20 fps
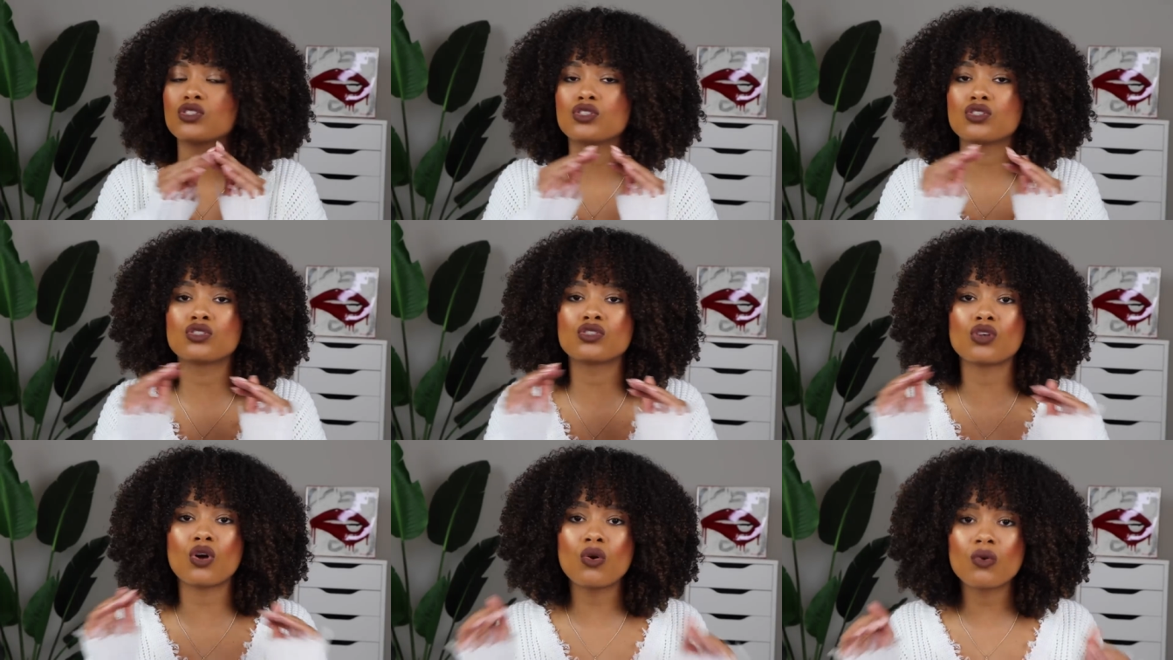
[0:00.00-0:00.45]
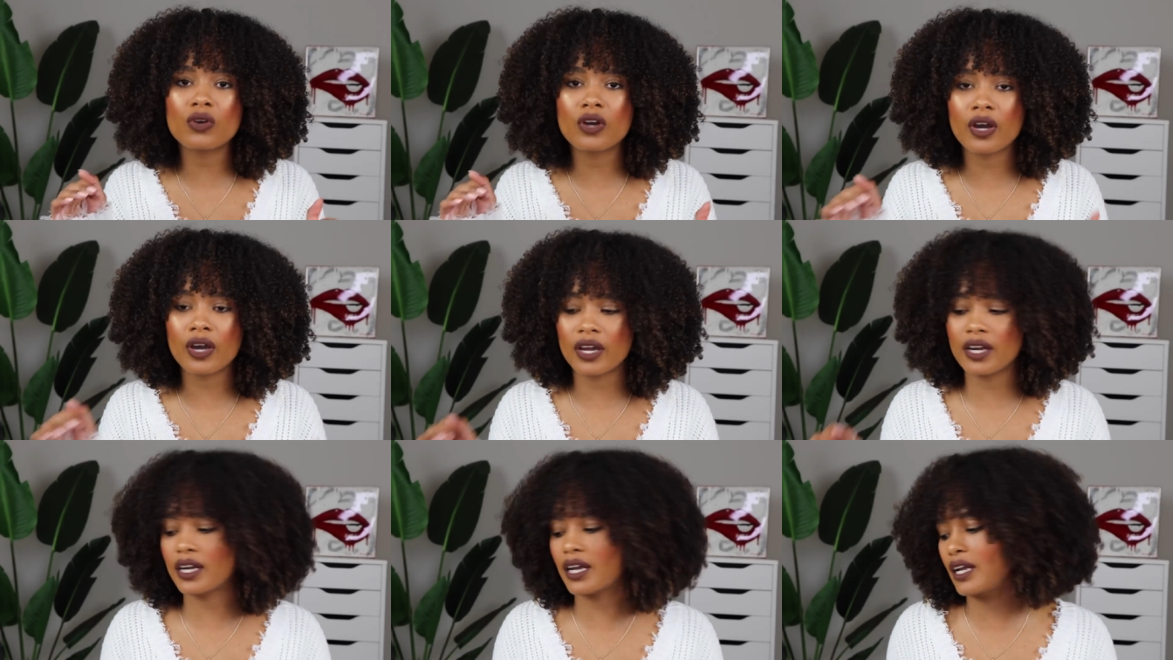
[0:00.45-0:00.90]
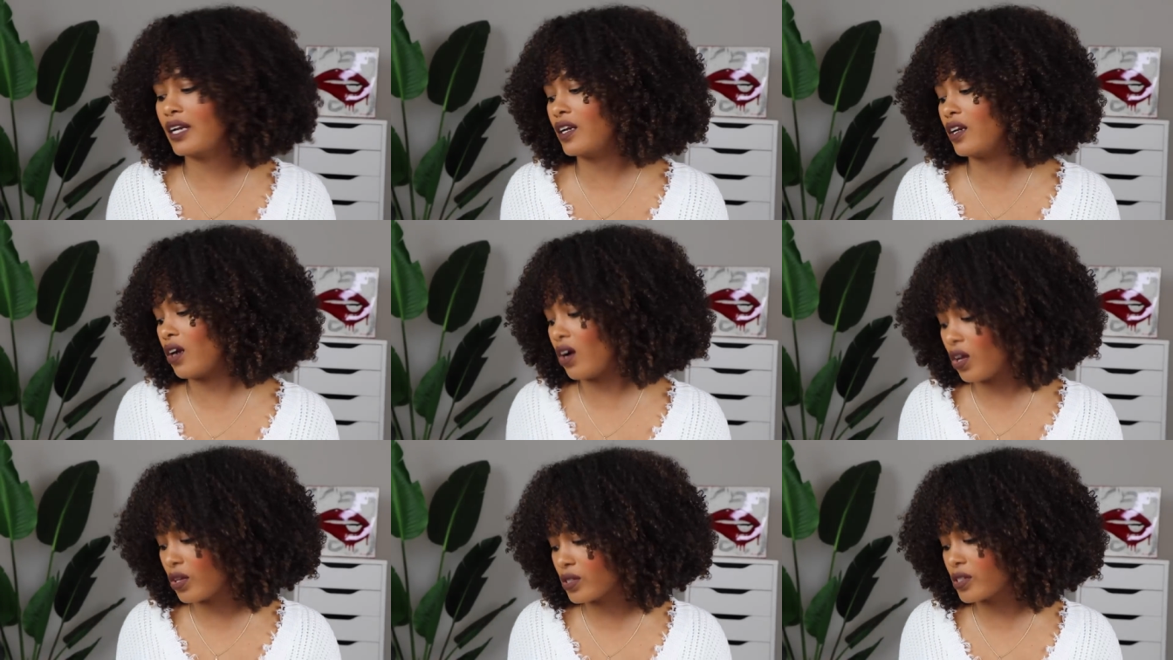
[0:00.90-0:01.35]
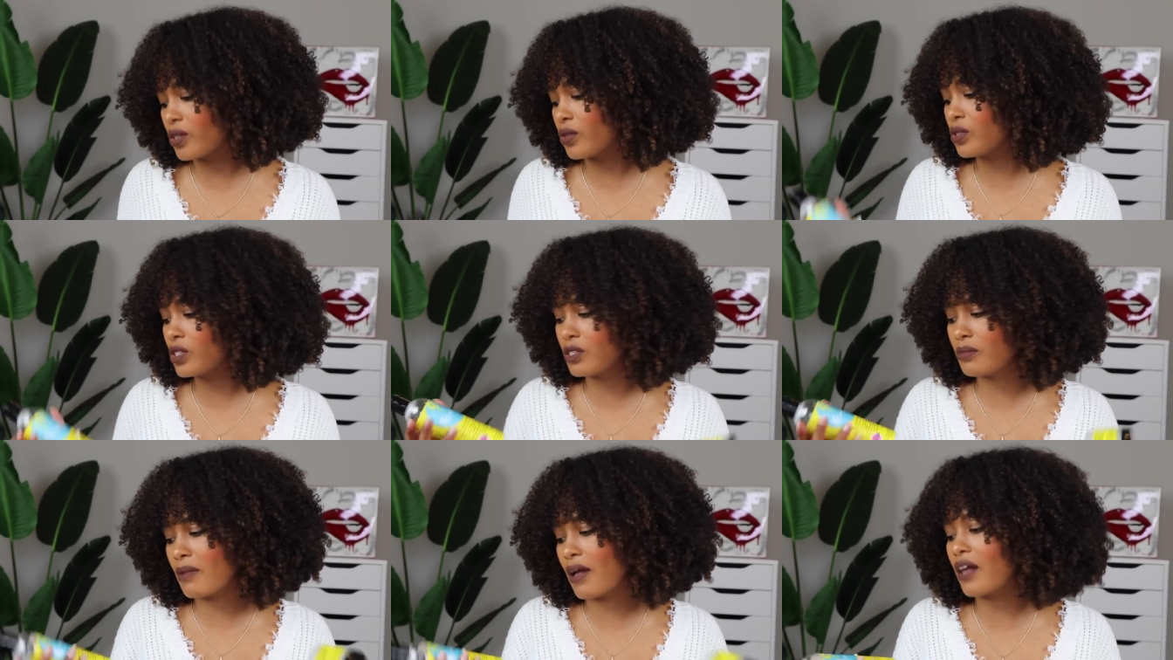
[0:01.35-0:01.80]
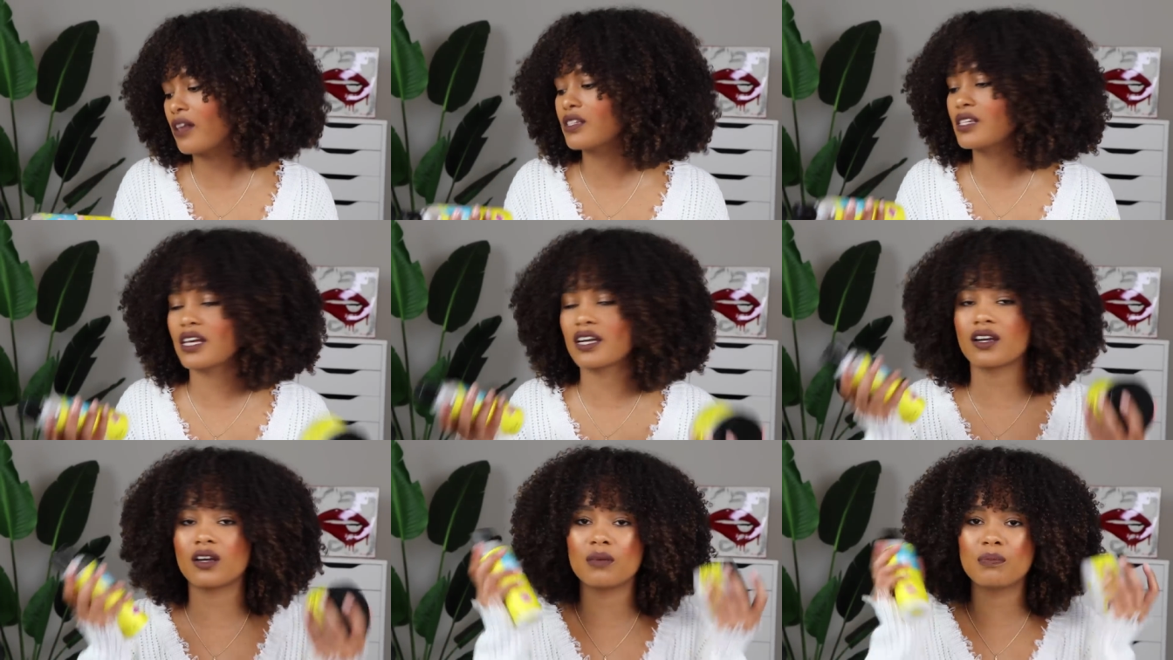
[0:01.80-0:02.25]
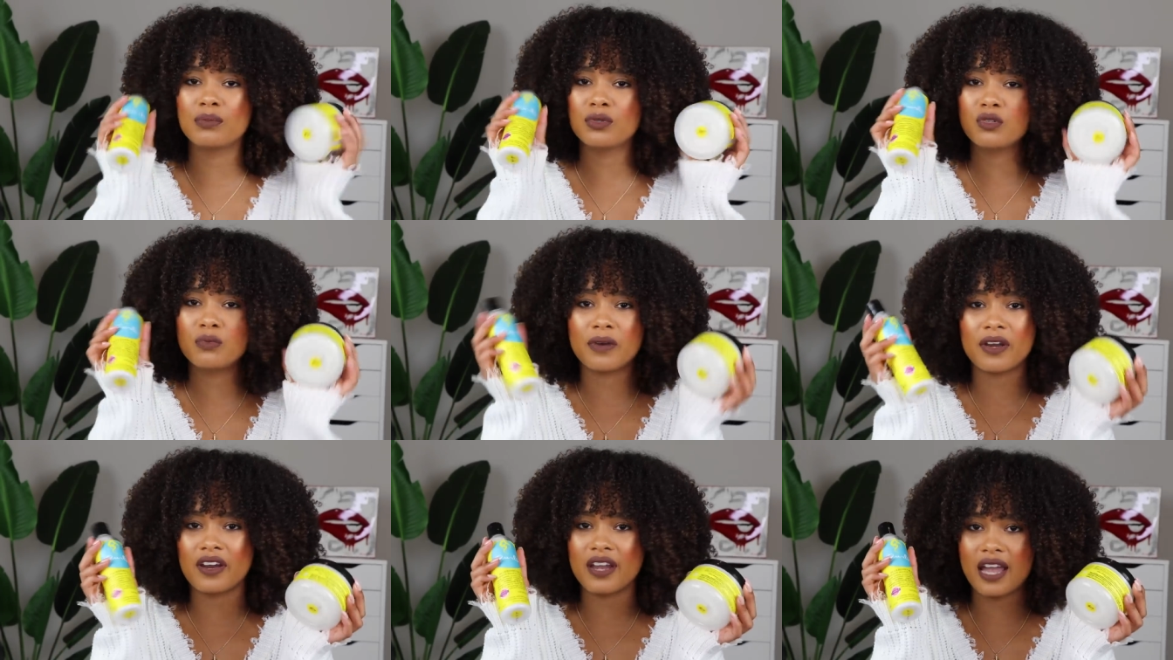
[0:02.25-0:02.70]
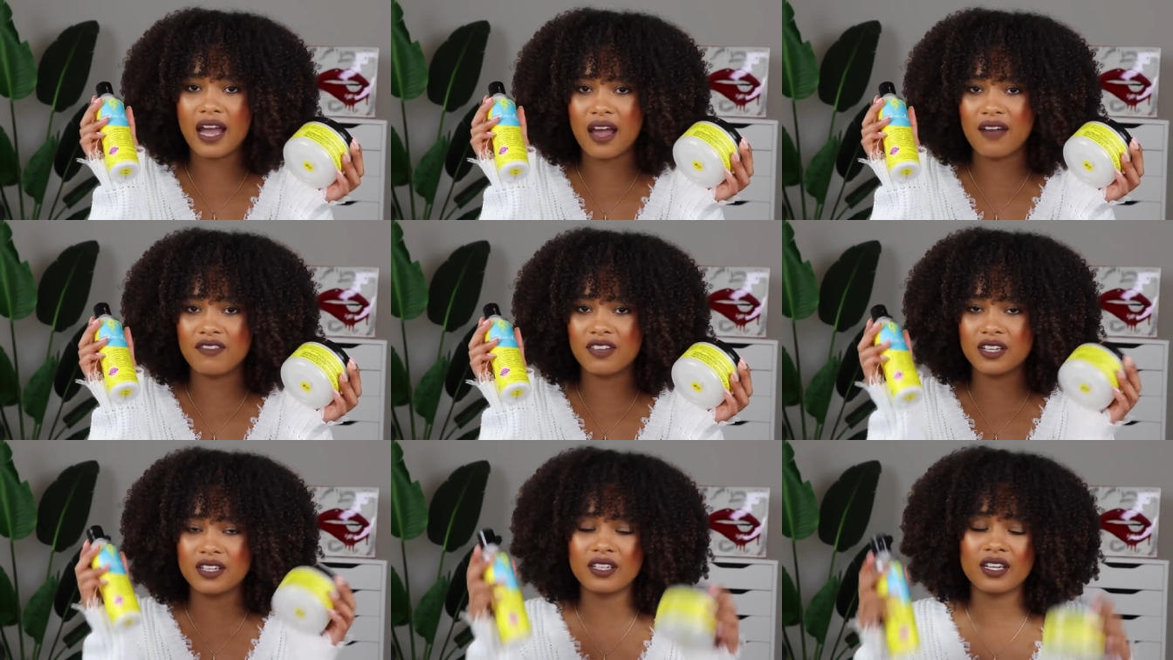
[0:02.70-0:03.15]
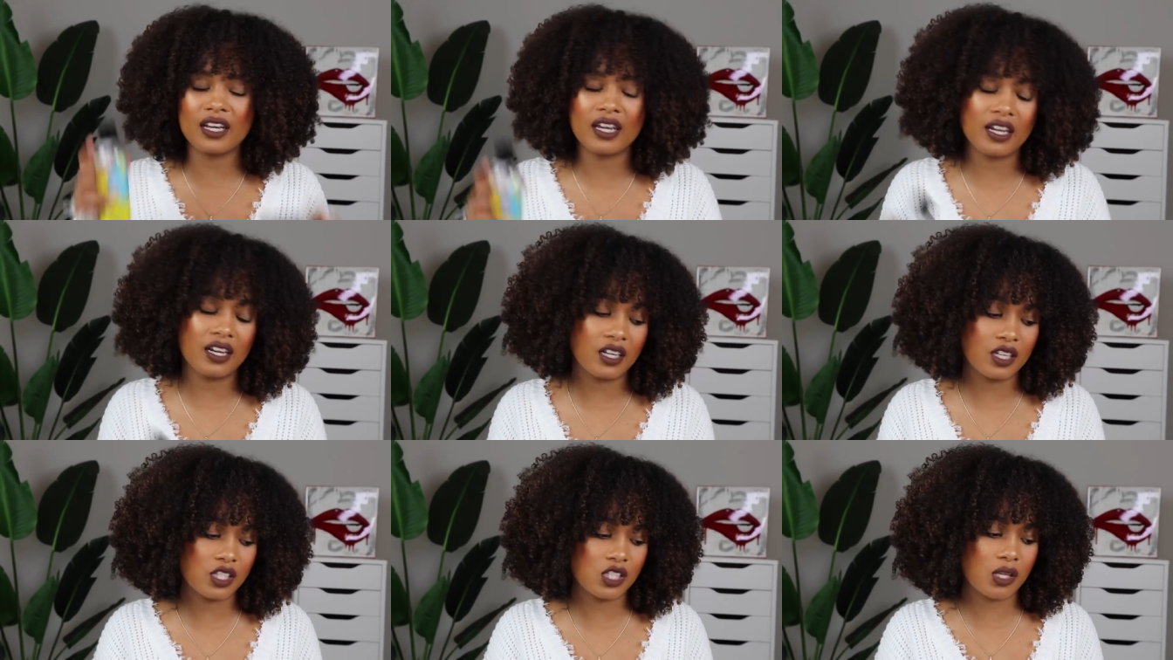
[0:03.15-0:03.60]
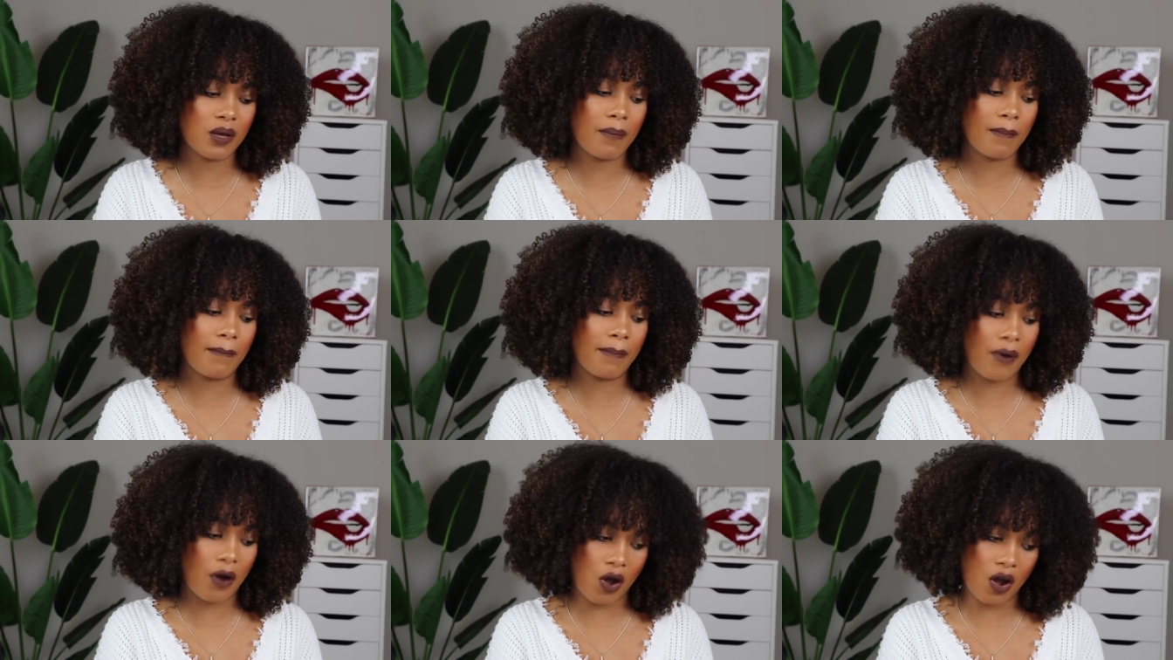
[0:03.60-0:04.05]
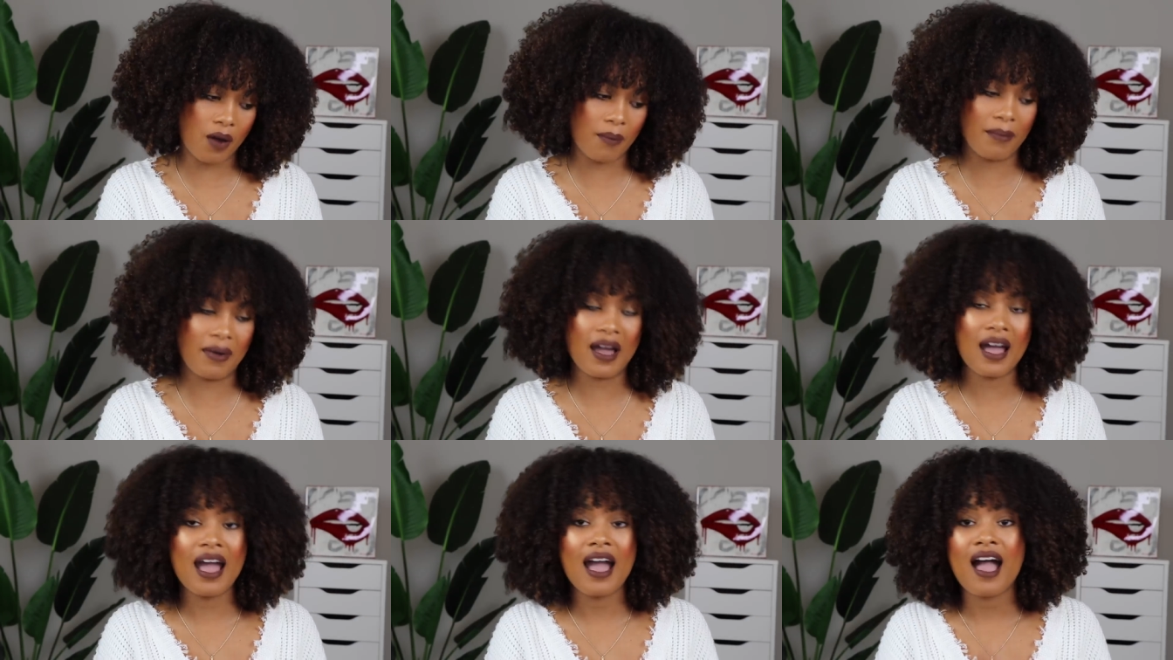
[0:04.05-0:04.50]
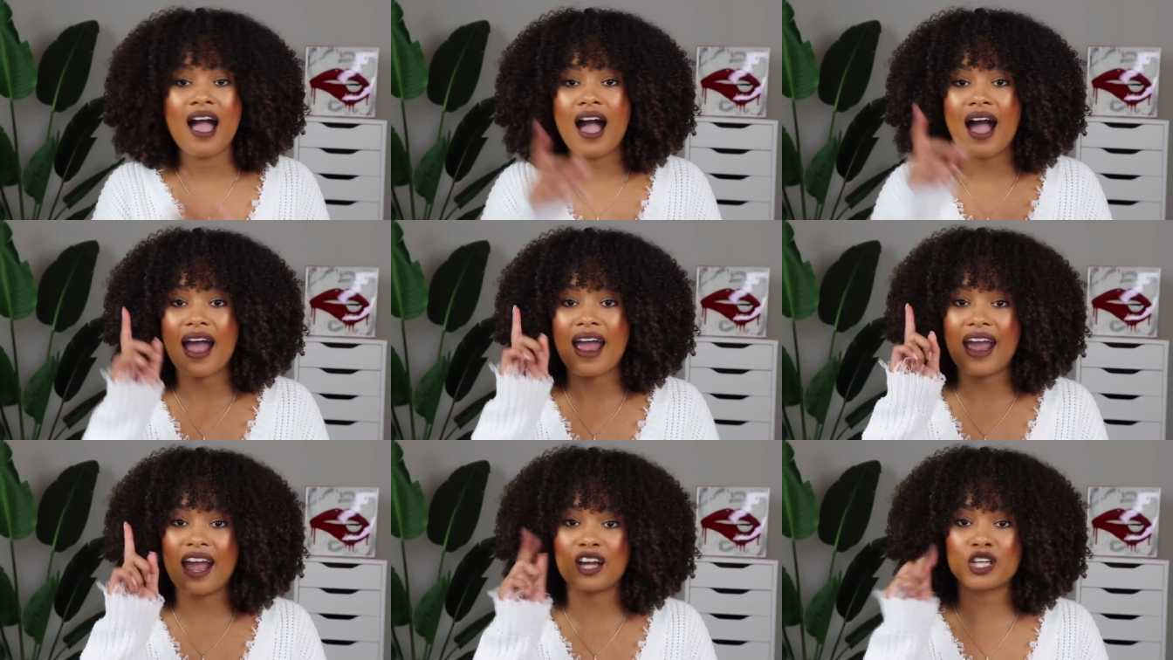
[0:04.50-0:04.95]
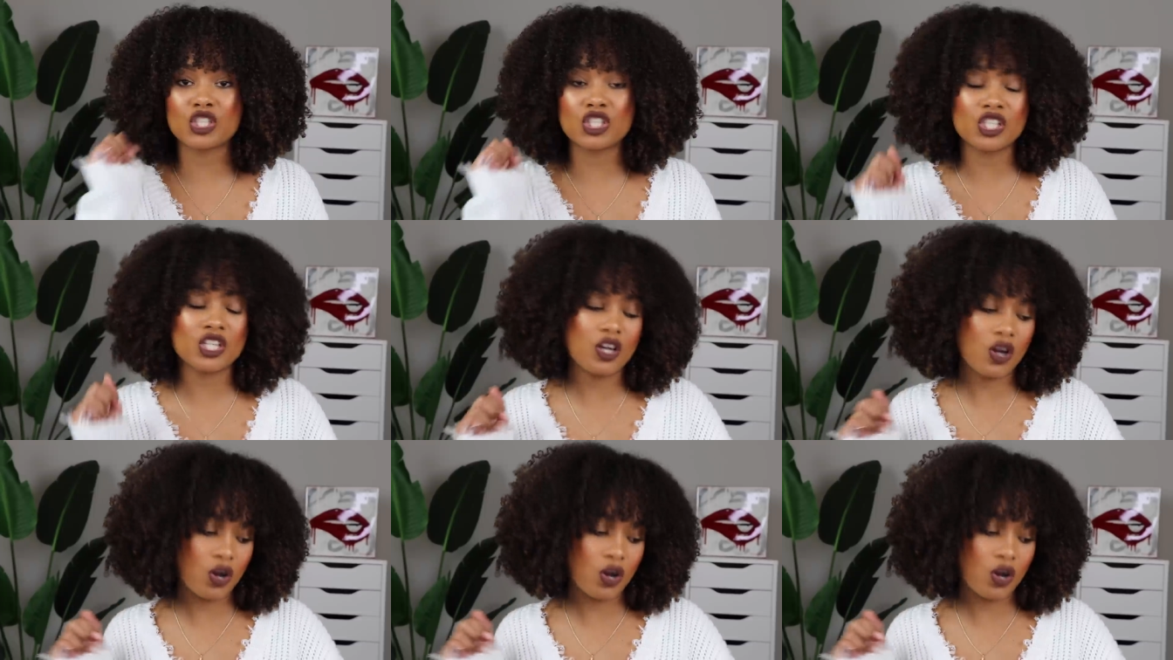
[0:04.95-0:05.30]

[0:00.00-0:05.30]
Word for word: So good, and it also smells like a blueberry heaven. It is bomb. I actually